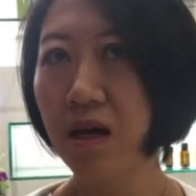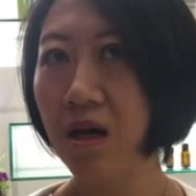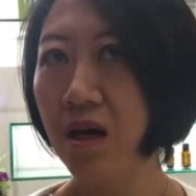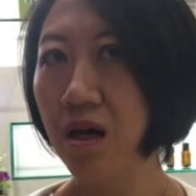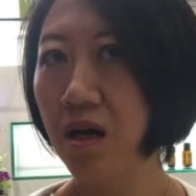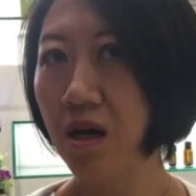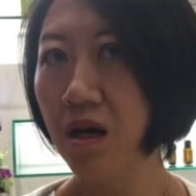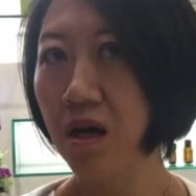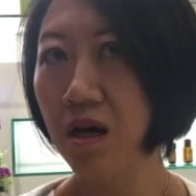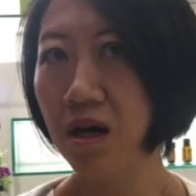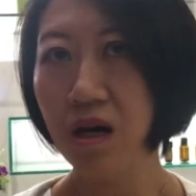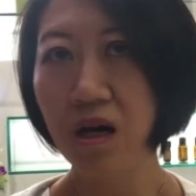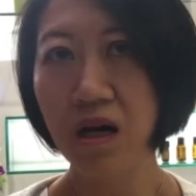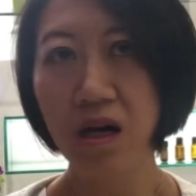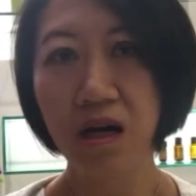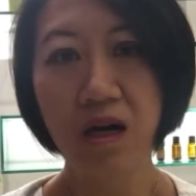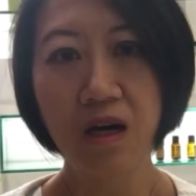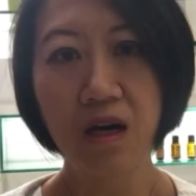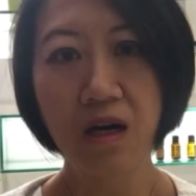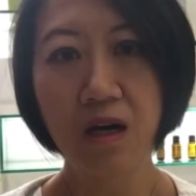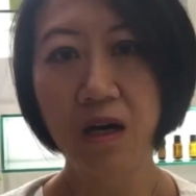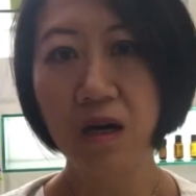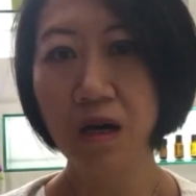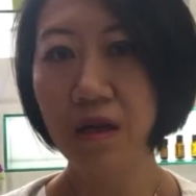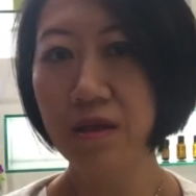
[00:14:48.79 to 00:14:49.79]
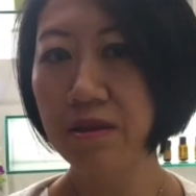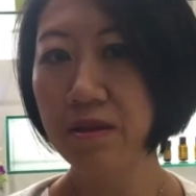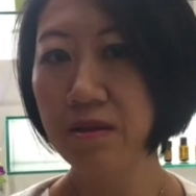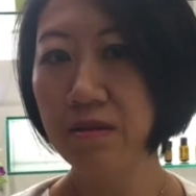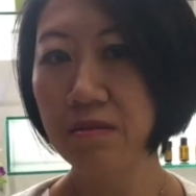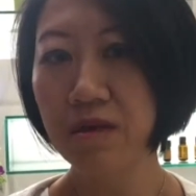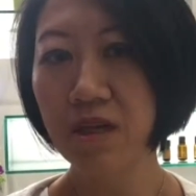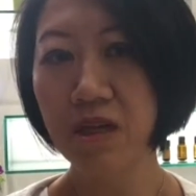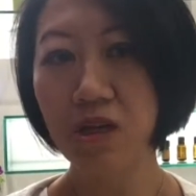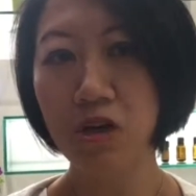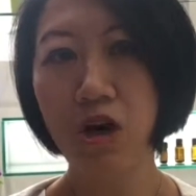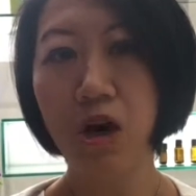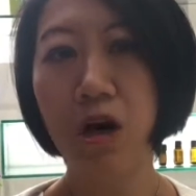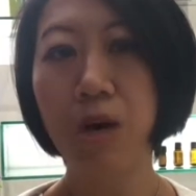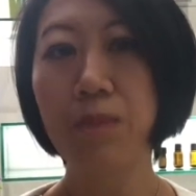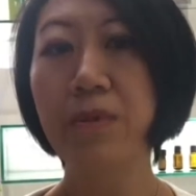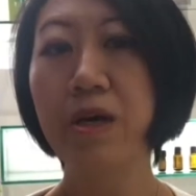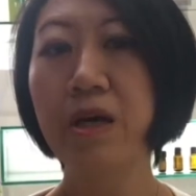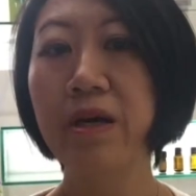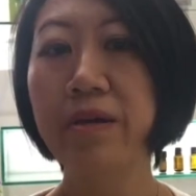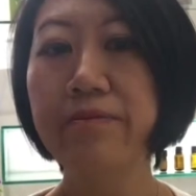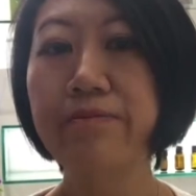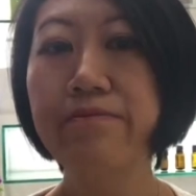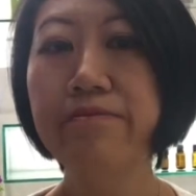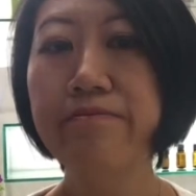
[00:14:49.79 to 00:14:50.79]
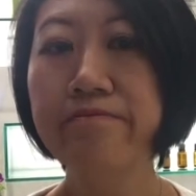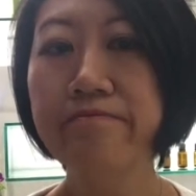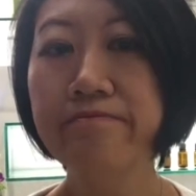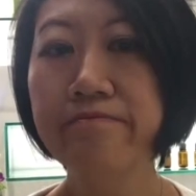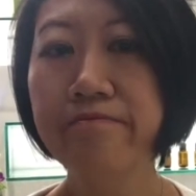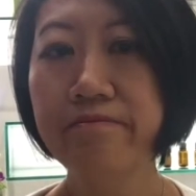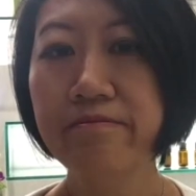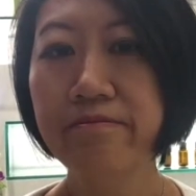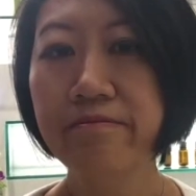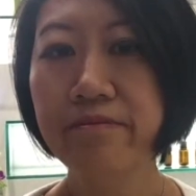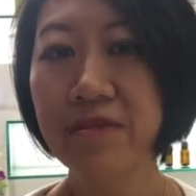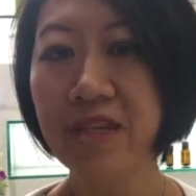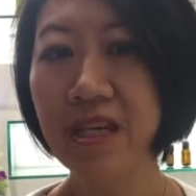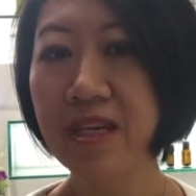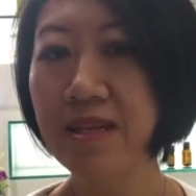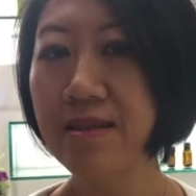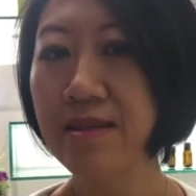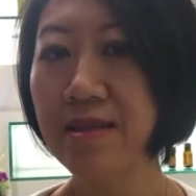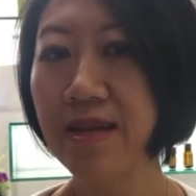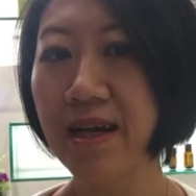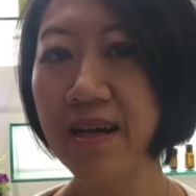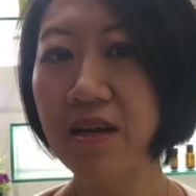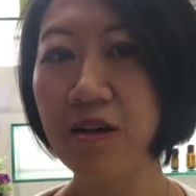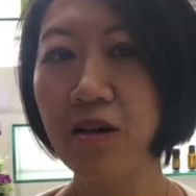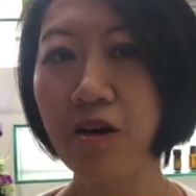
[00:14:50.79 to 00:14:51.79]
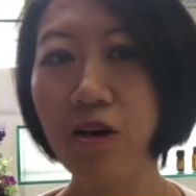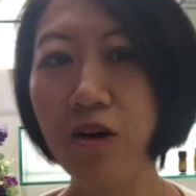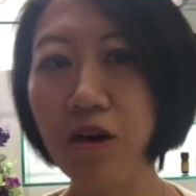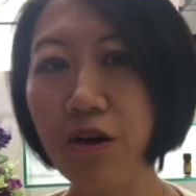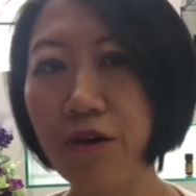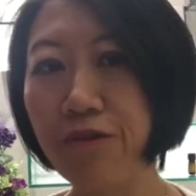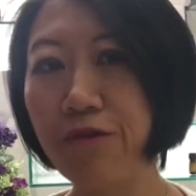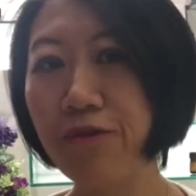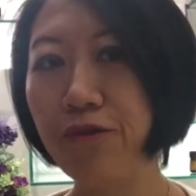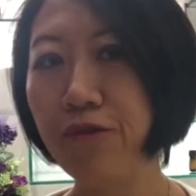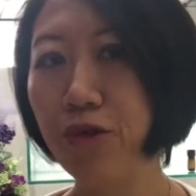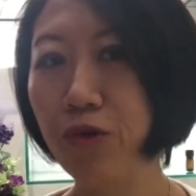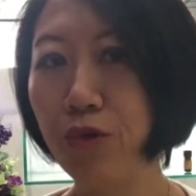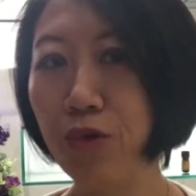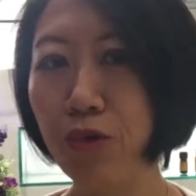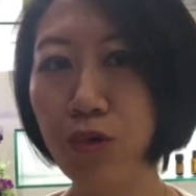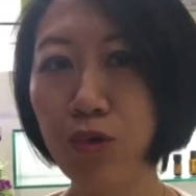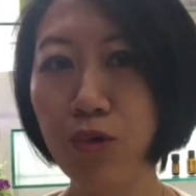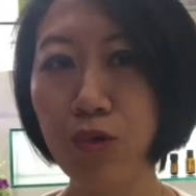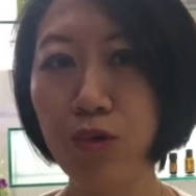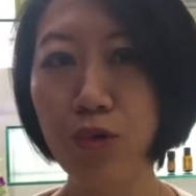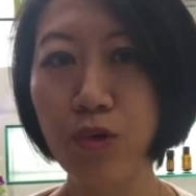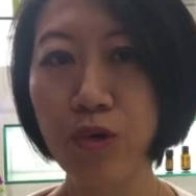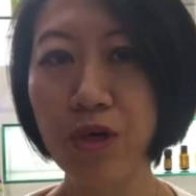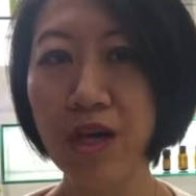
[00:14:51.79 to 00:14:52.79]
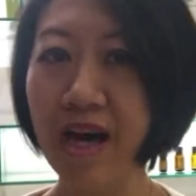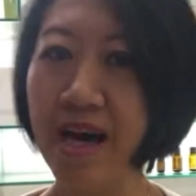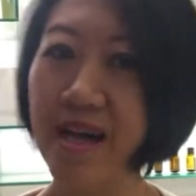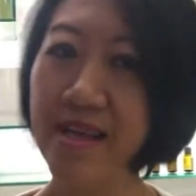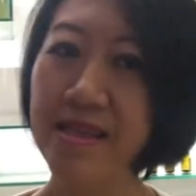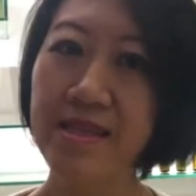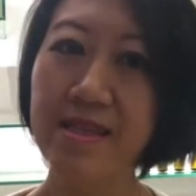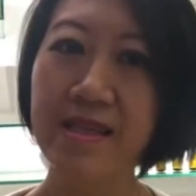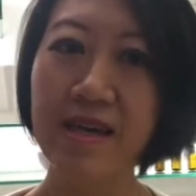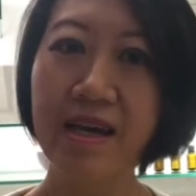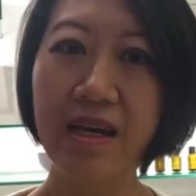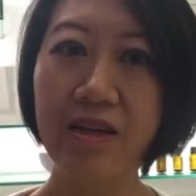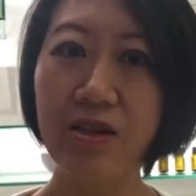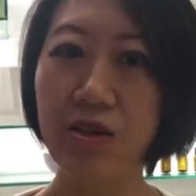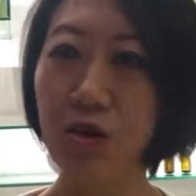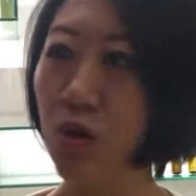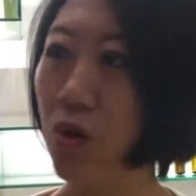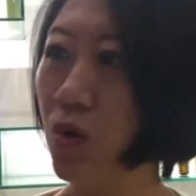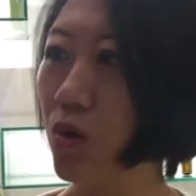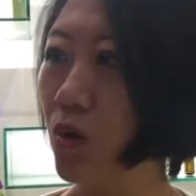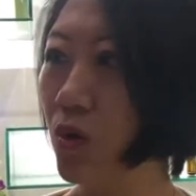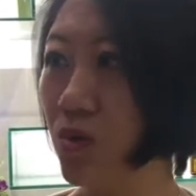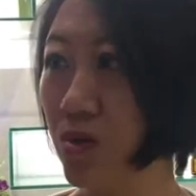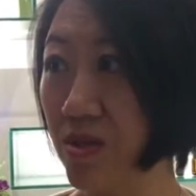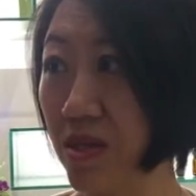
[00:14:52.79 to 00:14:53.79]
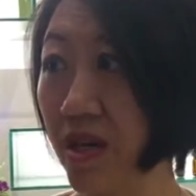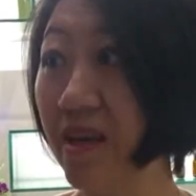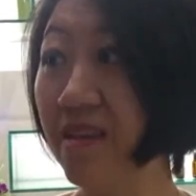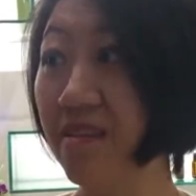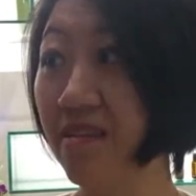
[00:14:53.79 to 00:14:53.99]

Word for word: uh, the common things like cold, flu, cuts and colds. And